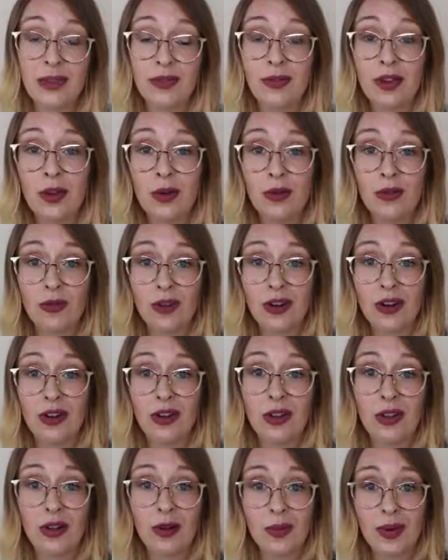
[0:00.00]
few for
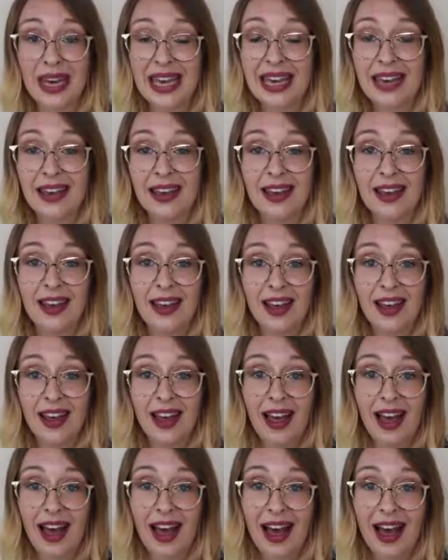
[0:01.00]
another week.
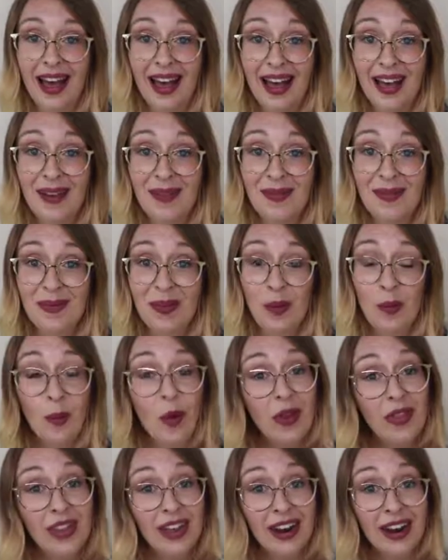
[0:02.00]
Um,
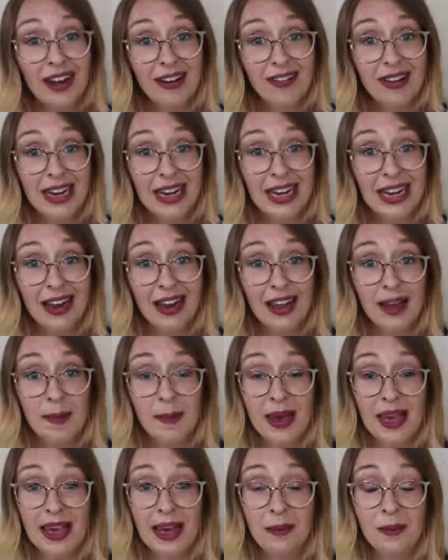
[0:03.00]
one that I really like
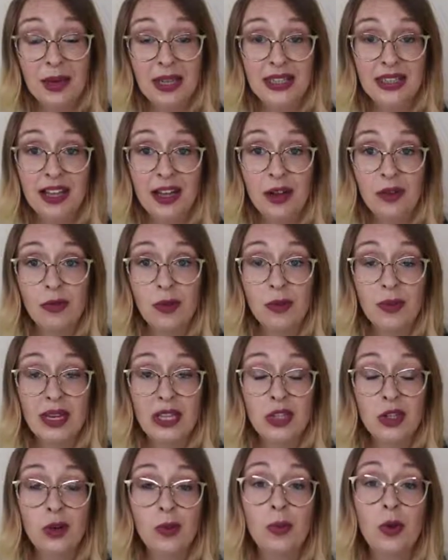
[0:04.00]
making myself would be
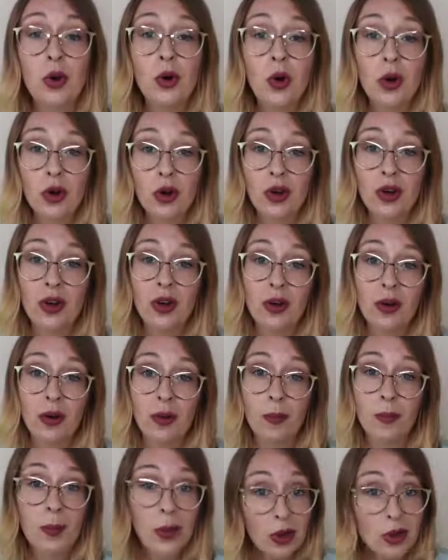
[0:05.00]
to cook,
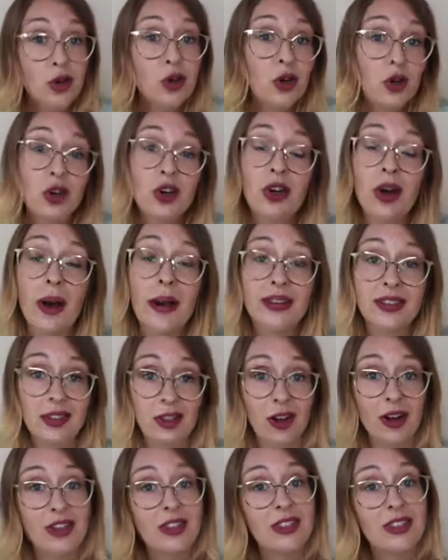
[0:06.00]
bulk cook a
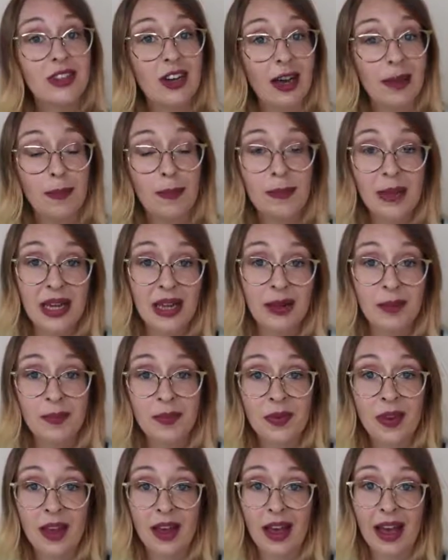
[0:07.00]
sauce type meal.
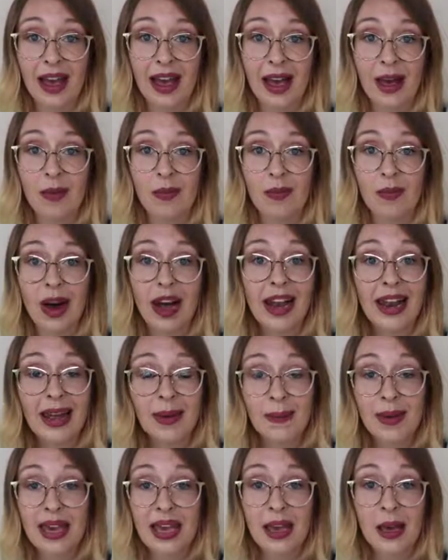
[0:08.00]
Um, I
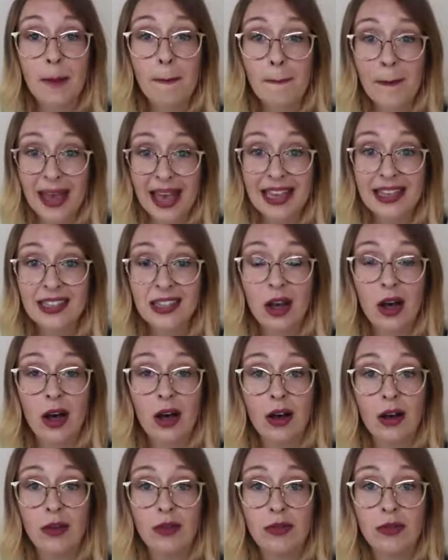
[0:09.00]
like making a base
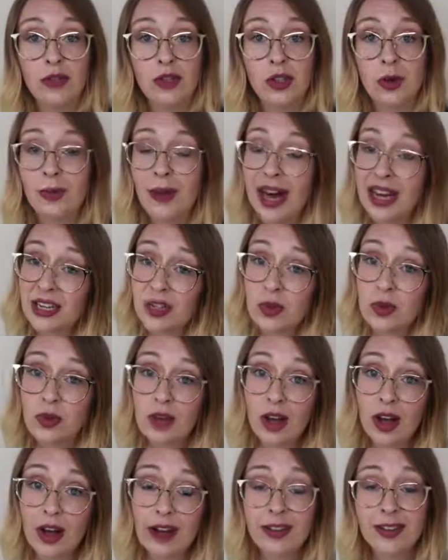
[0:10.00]
of tomato
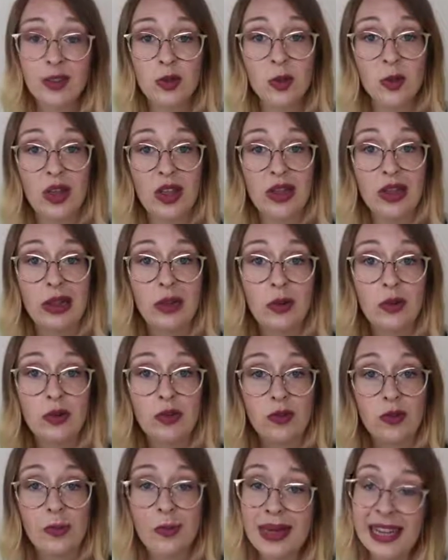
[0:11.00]
sauce with
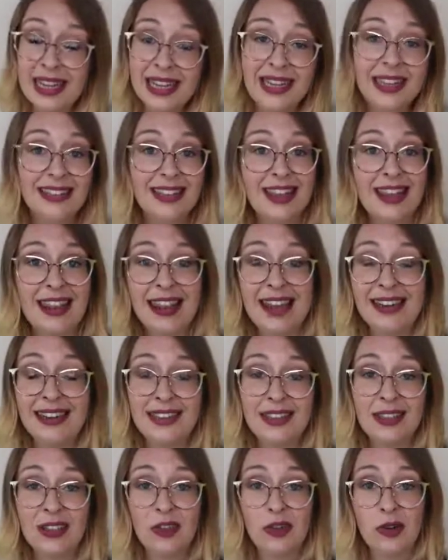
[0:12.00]
loads of beans and
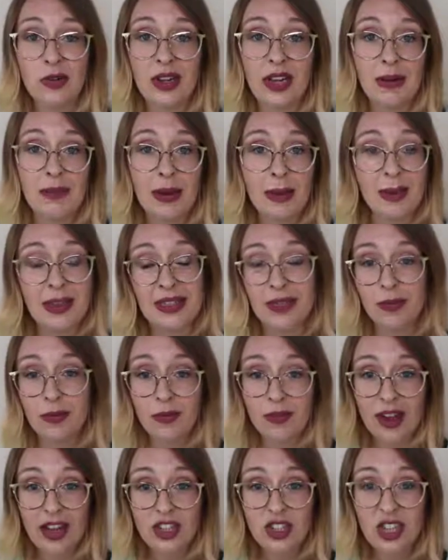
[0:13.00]
lentils thrown in, maybe
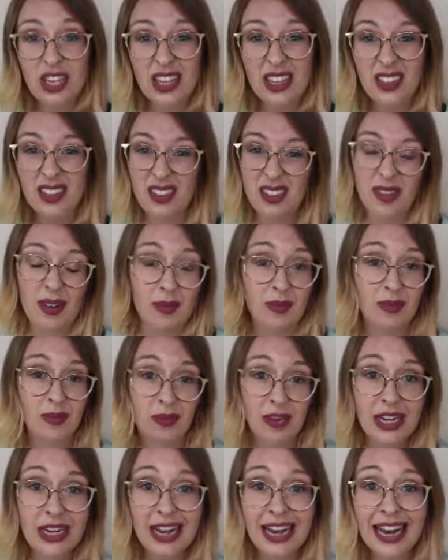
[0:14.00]
some veggies. If I'm
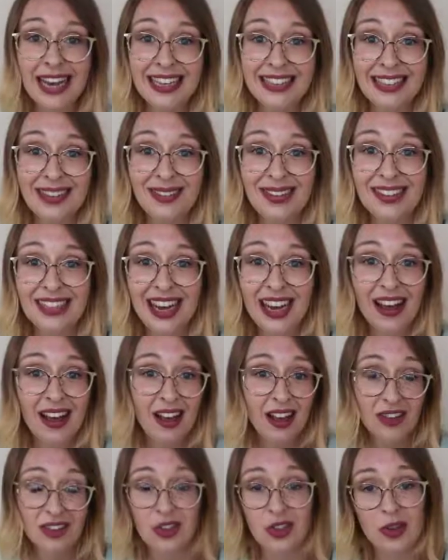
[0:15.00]
really lazy one day,
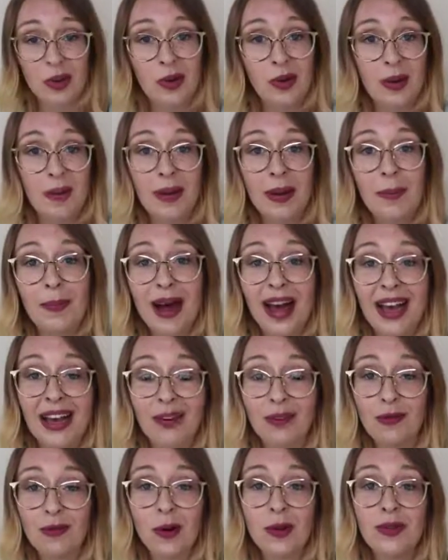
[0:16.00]
I'll just throw in a big
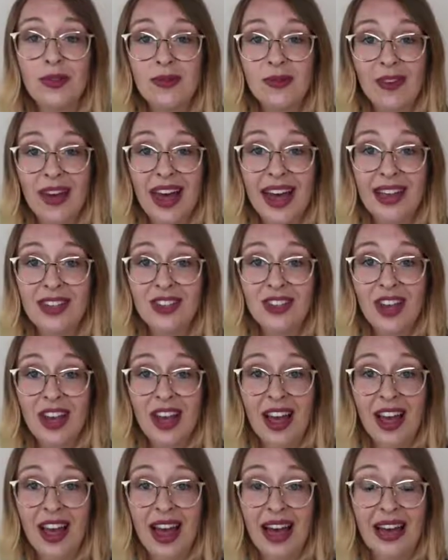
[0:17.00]
bag of frozen veg.
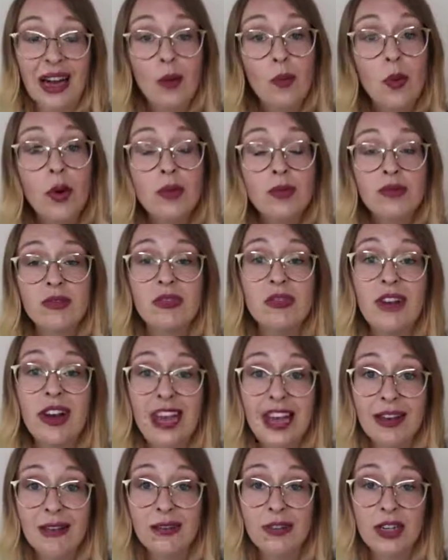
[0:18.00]
And I won't
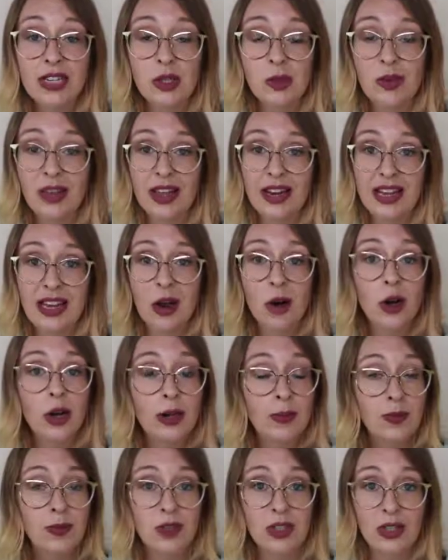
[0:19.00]
flavour it with any
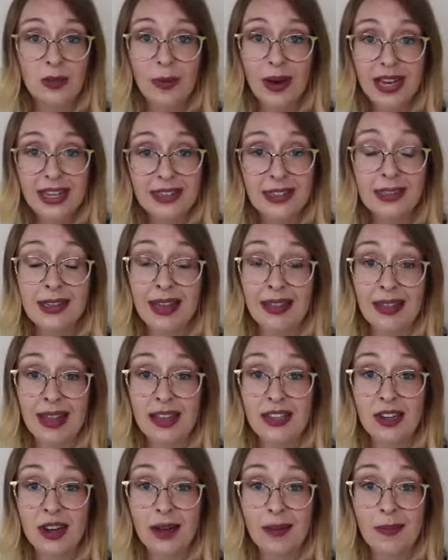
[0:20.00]
herbs or spices at
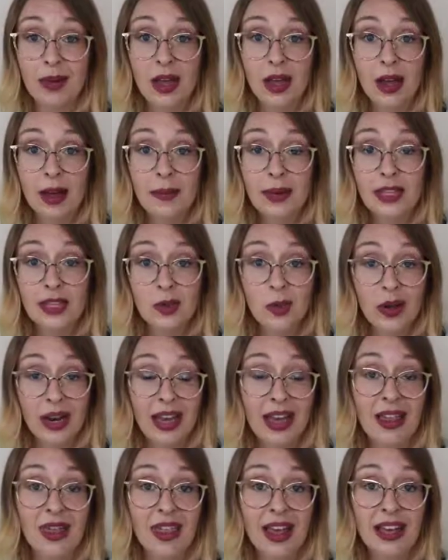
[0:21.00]
that time. Because what I
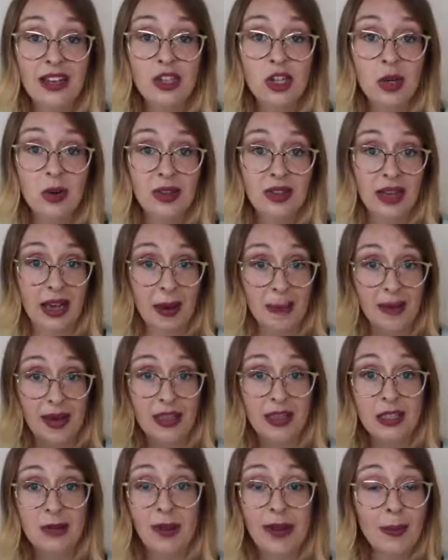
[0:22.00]
can then do is I can
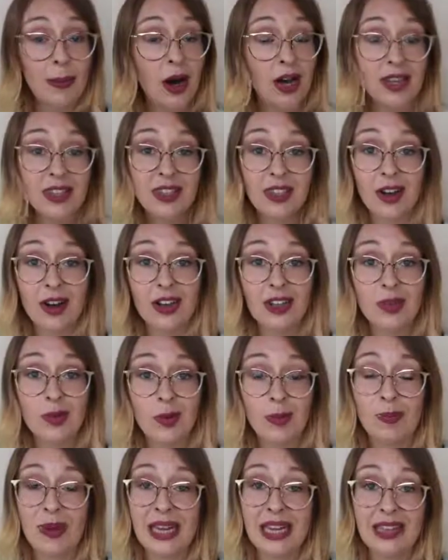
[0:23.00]
make this big pot of sauce
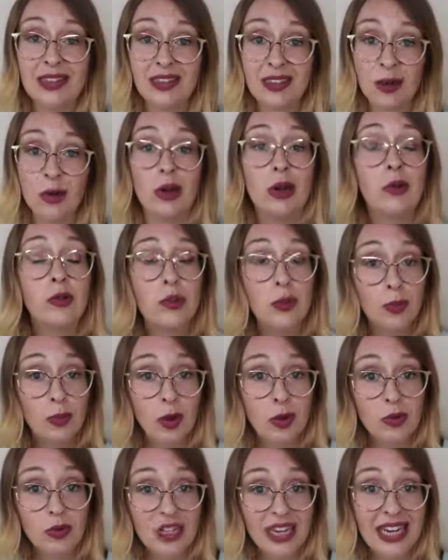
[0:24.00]
with beans, so loads of
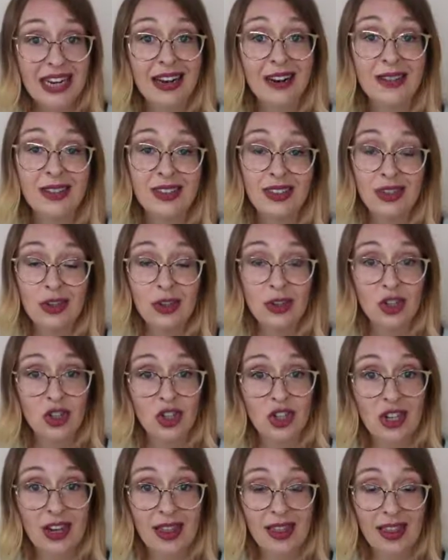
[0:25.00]
protein, loads of
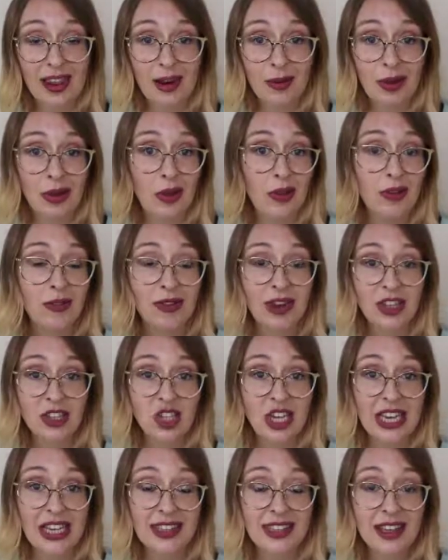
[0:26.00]
nutrition in there with all the
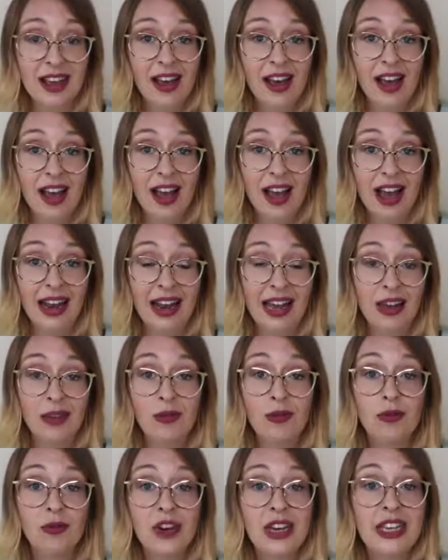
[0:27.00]
veggies, and I can
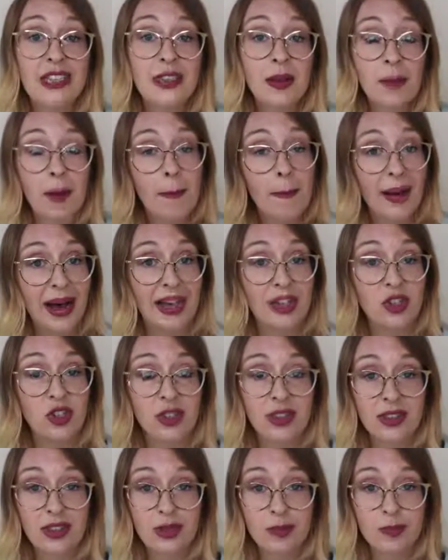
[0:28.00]
freeze them in
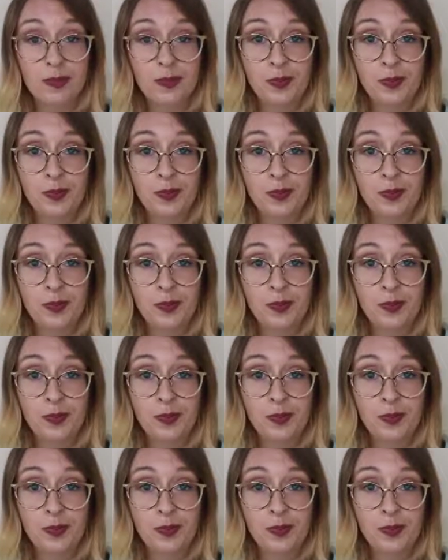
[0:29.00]
batches.